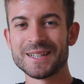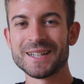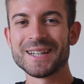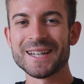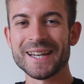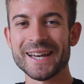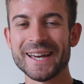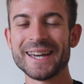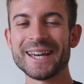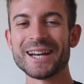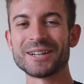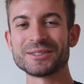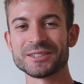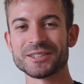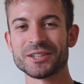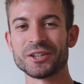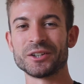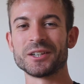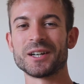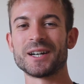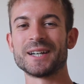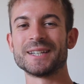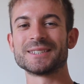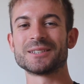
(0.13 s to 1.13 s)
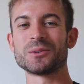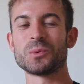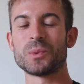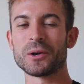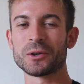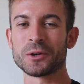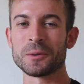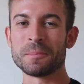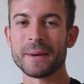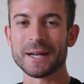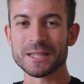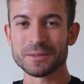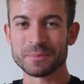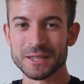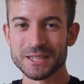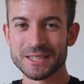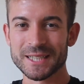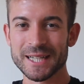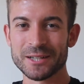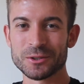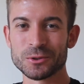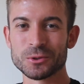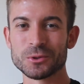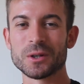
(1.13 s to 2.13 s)
Hey, how's it going, guys? Welcome back to my
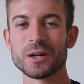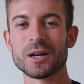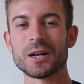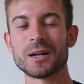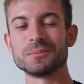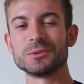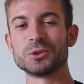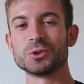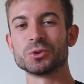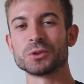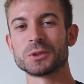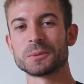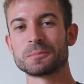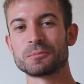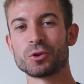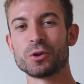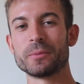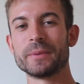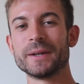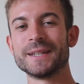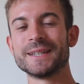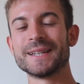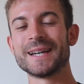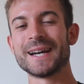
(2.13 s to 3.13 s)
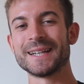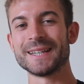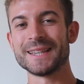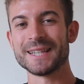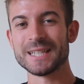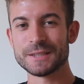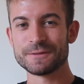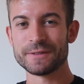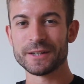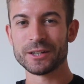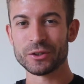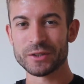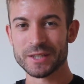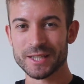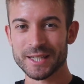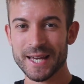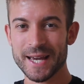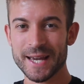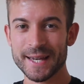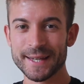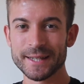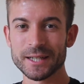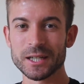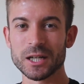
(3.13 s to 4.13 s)
channel. I'm George Brobin, and in this video
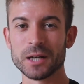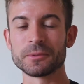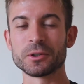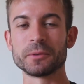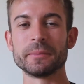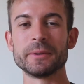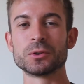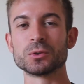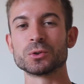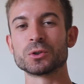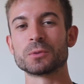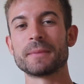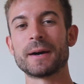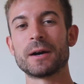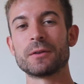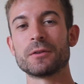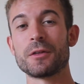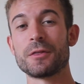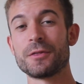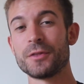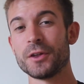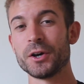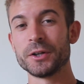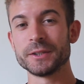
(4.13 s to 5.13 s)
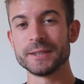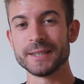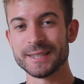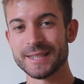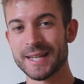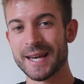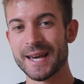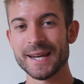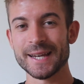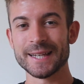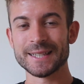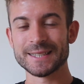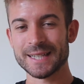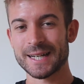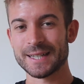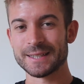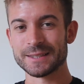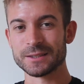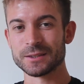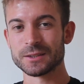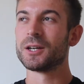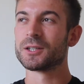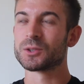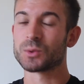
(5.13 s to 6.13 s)
today, I'm gonna be talking about the 30-day
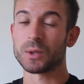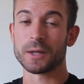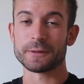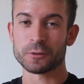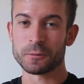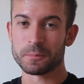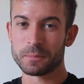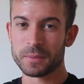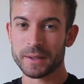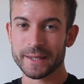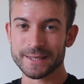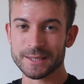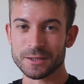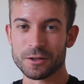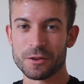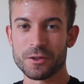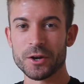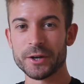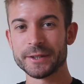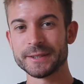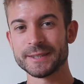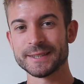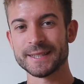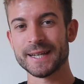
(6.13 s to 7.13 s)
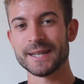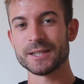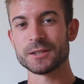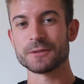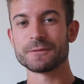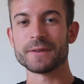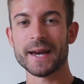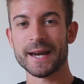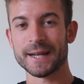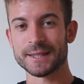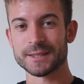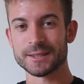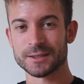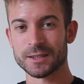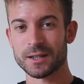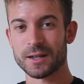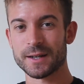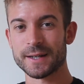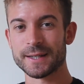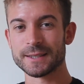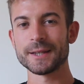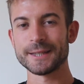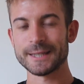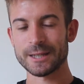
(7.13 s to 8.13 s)
challenge. So I've completed 30 days of
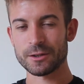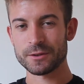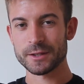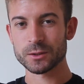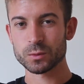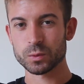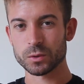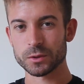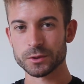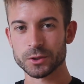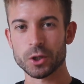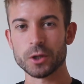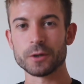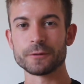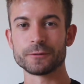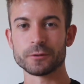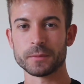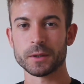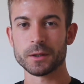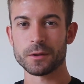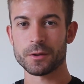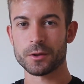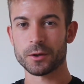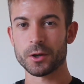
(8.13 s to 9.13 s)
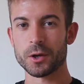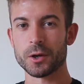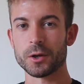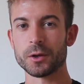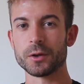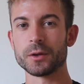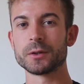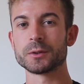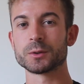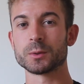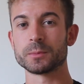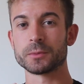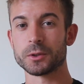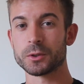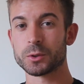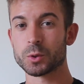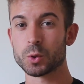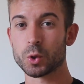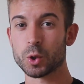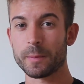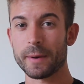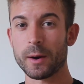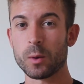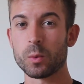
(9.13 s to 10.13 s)
exercise. Now, this was over a month ago, so I'm gonna
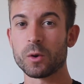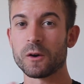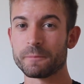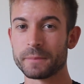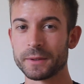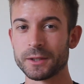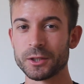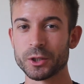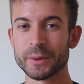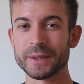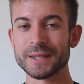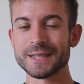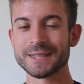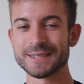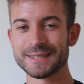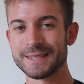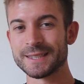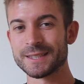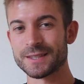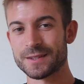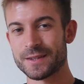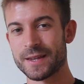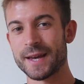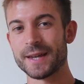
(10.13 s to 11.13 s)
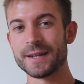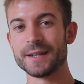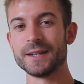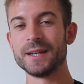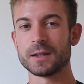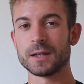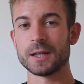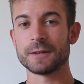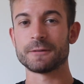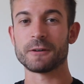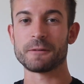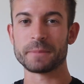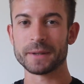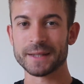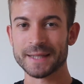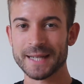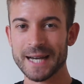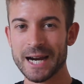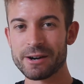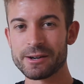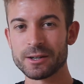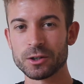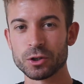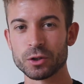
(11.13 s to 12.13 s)
talk about what I've been doing since then, if I've been
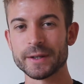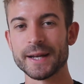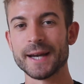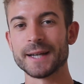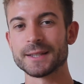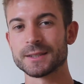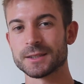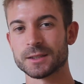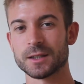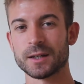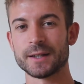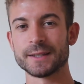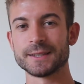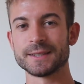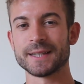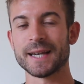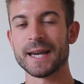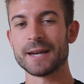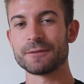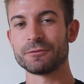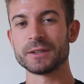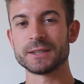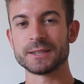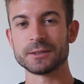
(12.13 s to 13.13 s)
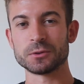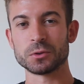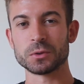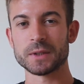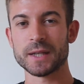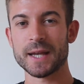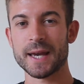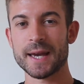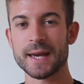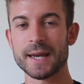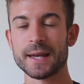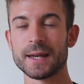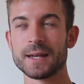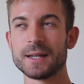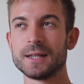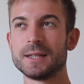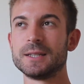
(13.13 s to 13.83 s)
carrying on exercising every single day,